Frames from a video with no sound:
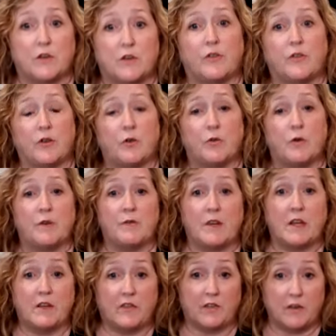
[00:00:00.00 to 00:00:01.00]
So if
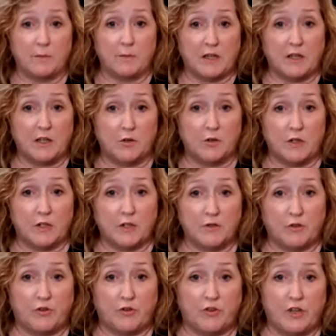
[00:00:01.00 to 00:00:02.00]
that's something you're
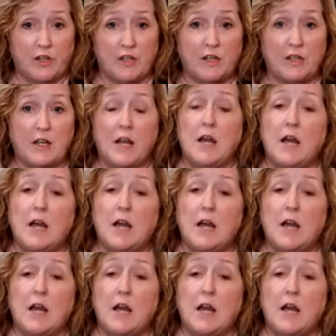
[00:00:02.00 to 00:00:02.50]
interested in,